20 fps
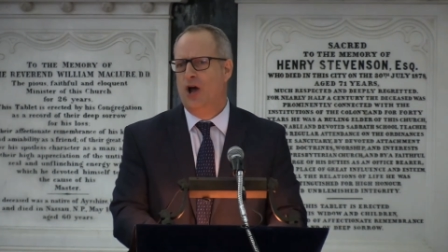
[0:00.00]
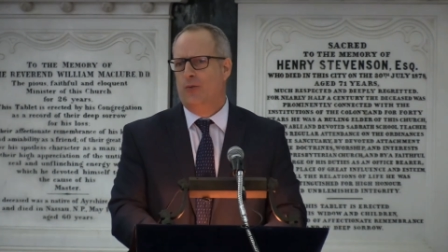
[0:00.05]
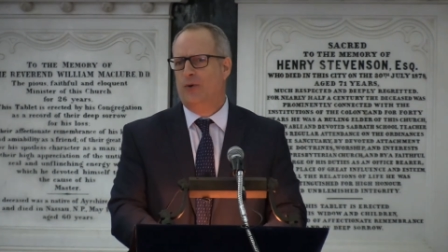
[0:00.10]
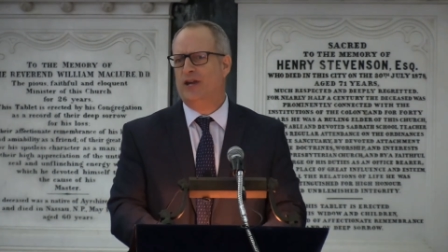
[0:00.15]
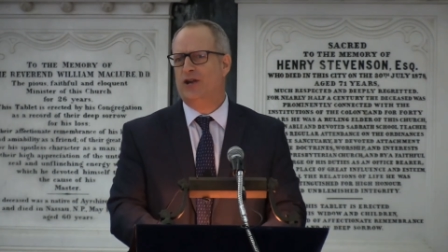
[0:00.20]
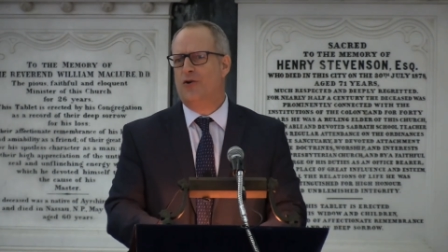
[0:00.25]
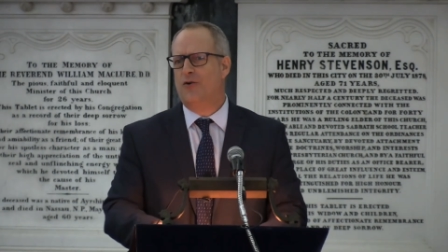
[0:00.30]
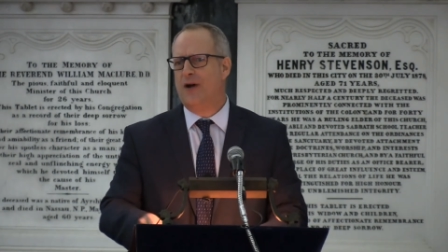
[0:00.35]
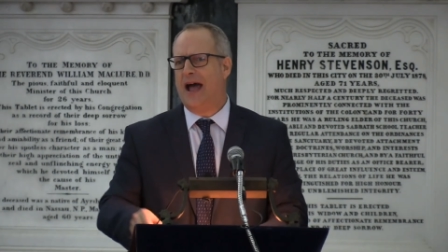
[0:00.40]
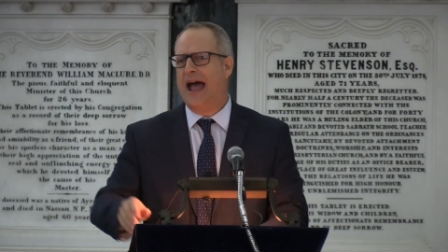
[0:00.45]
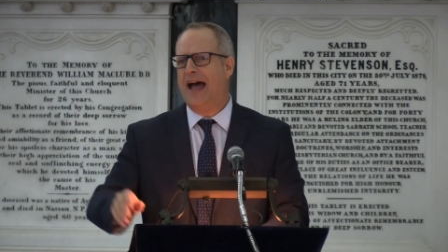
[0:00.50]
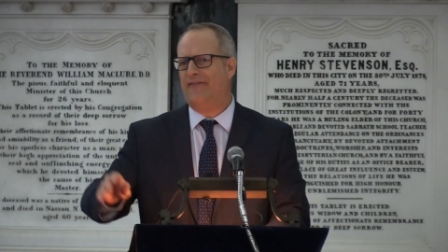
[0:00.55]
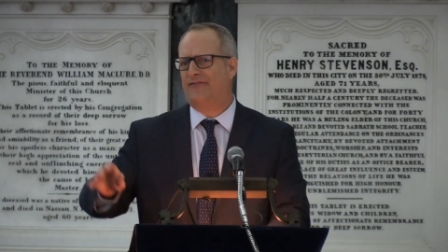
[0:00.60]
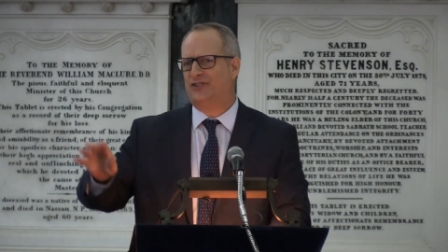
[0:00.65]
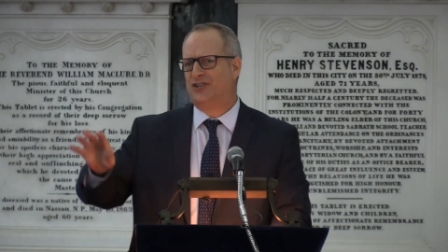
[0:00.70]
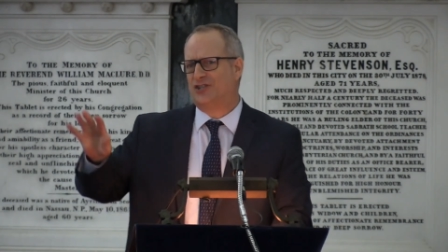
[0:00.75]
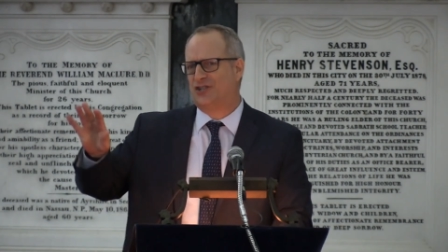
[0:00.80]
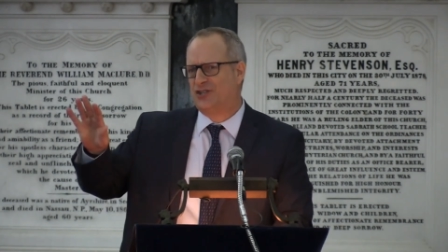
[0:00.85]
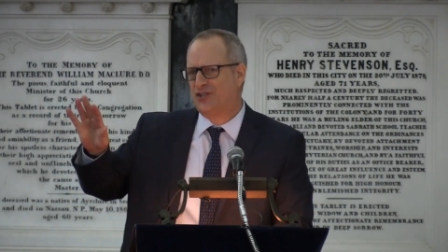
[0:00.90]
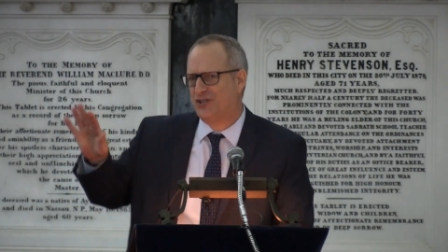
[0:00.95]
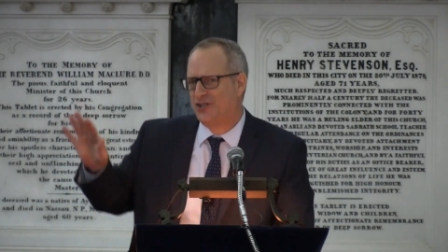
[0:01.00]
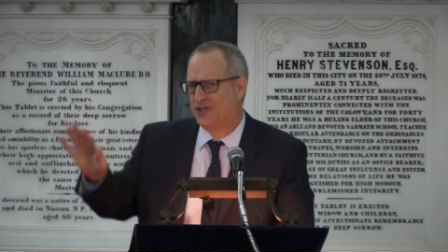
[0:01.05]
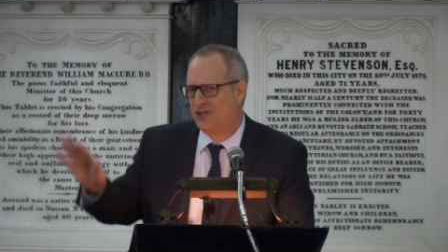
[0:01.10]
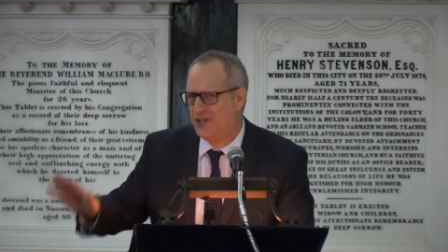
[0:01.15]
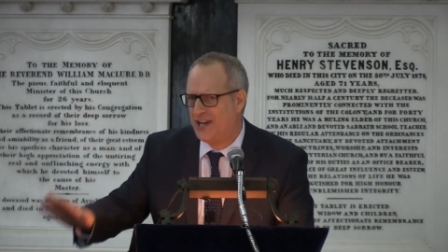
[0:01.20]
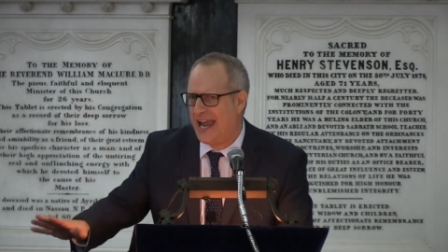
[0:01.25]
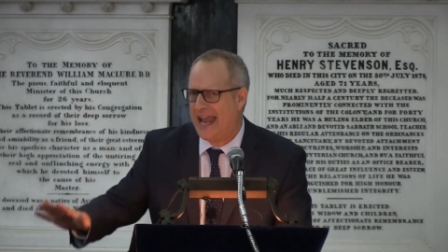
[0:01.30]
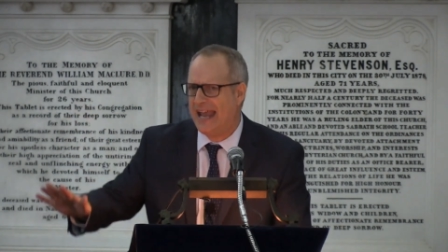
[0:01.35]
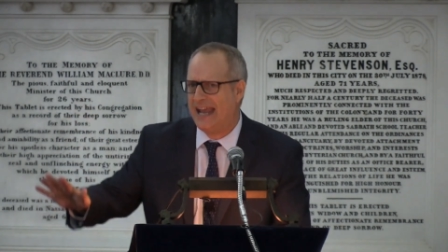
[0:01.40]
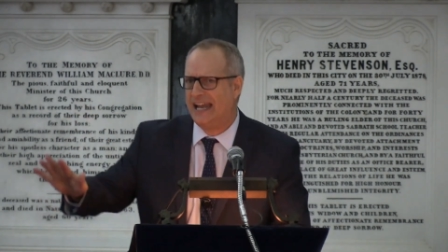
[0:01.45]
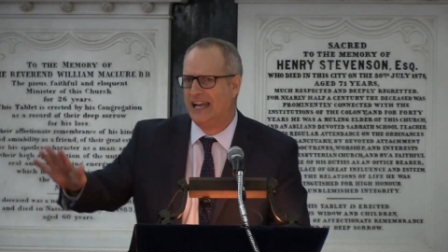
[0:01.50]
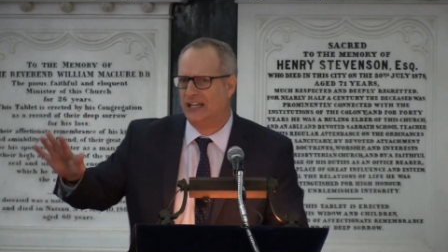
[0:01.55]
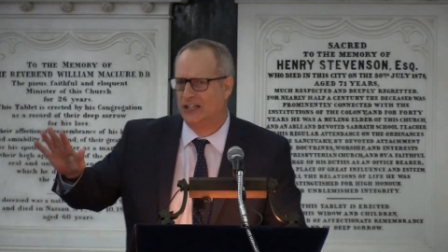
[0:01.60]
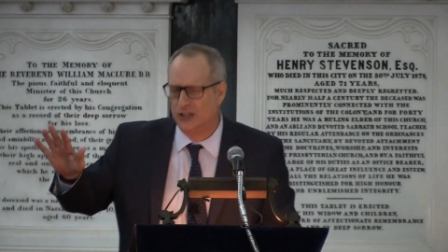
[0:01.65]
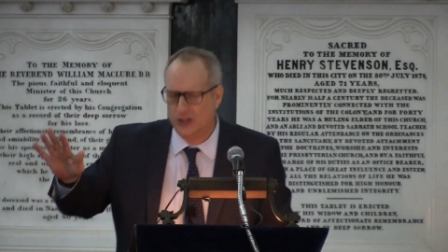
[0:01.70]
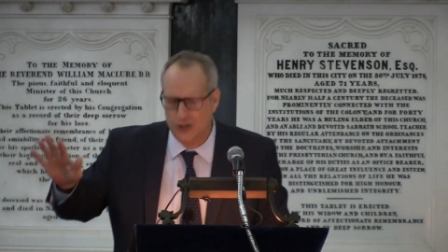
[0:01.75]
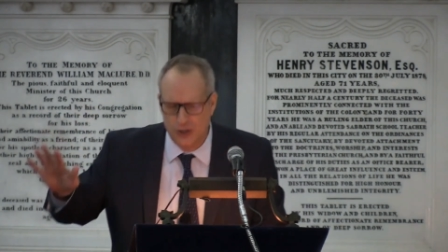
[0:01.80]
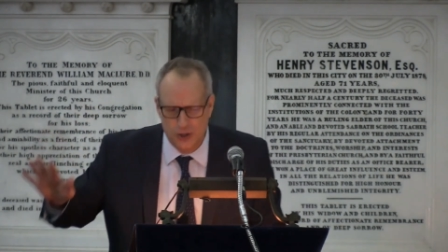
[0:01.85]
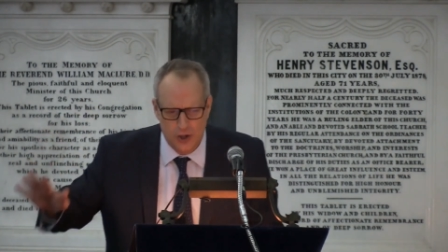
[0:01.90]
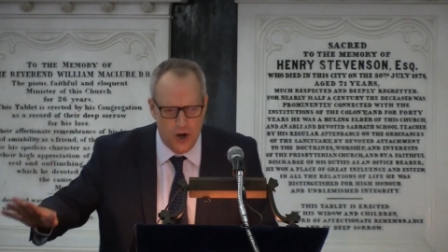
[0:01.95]
We don't have to stay
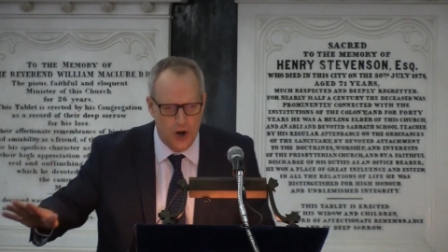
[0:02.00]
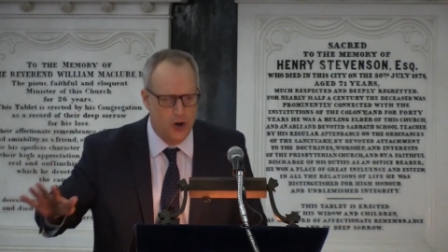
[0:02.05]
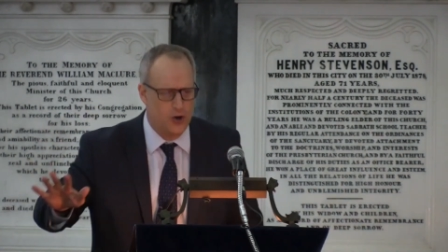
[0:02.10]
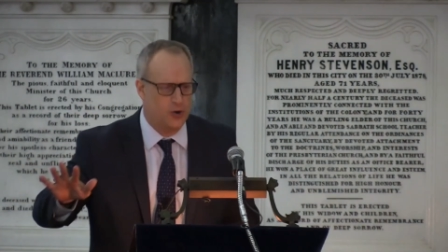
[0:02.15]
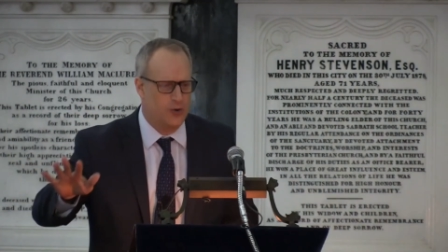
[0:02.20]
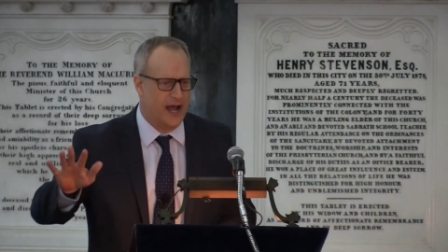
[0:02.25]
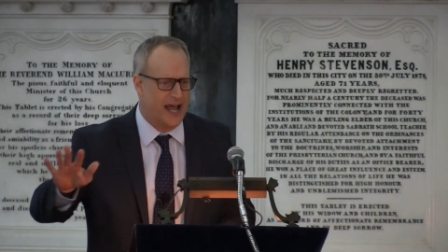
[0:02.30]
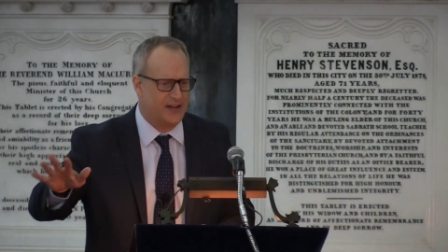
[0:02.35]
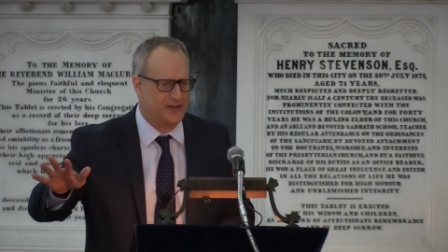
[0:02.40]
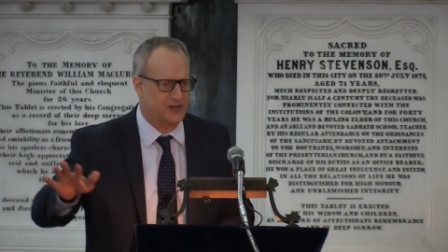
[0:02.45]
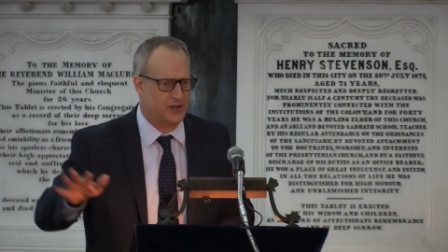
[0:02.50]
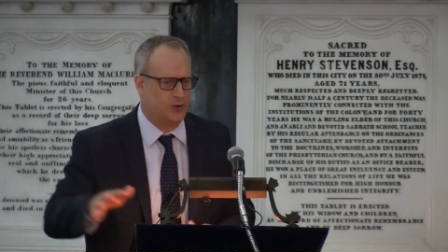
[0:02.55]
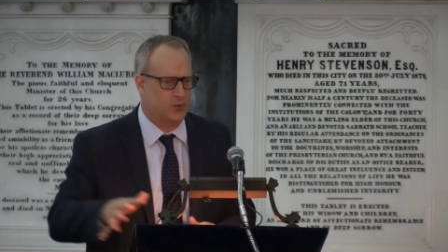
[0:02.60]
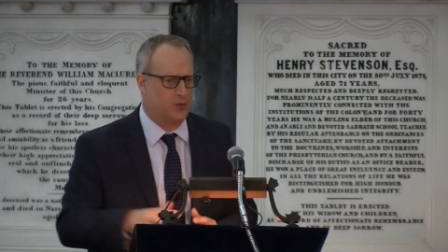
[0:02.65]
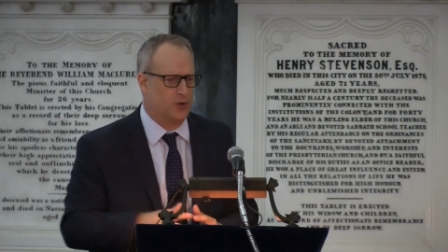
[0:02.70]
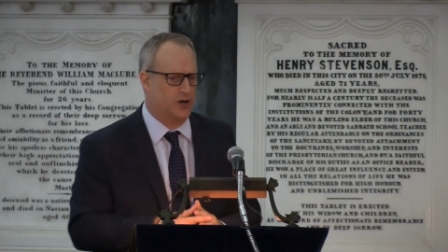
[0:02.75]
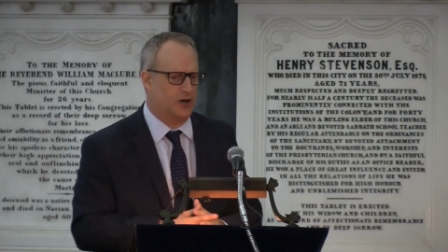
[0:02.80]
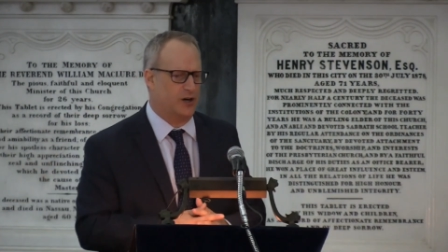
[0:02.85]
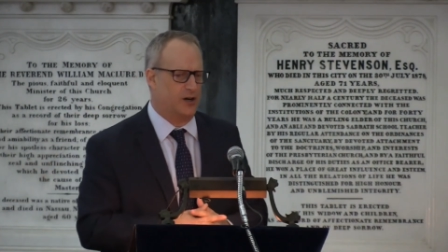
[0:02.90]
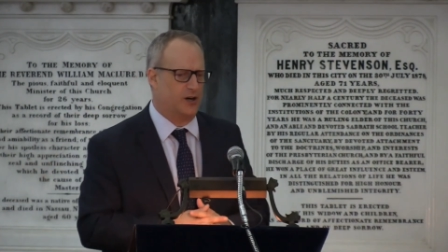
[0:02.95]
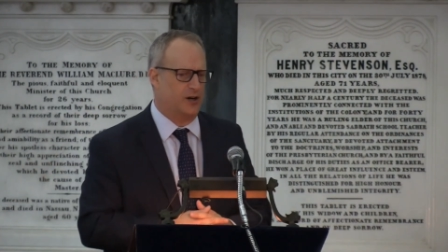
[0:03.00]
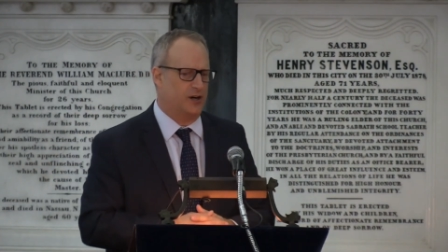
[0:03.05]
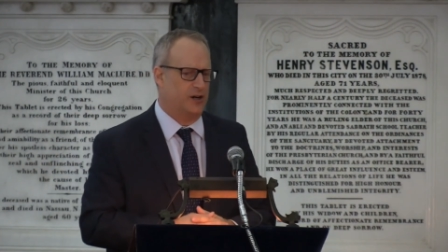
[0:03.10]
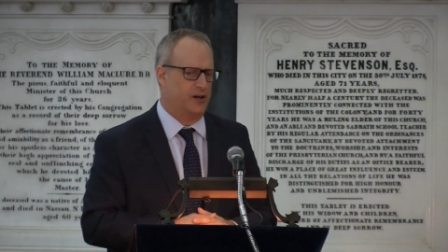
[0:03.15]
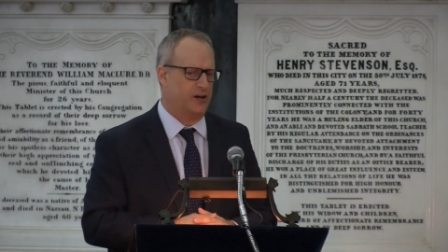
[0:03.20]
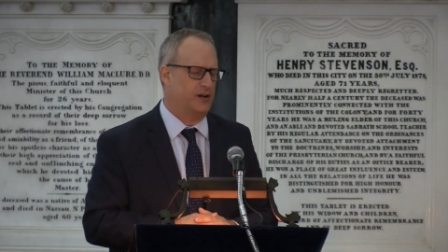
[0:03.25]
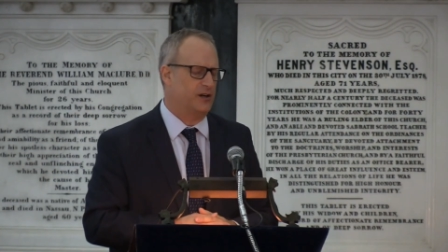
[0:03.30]
low, as it were.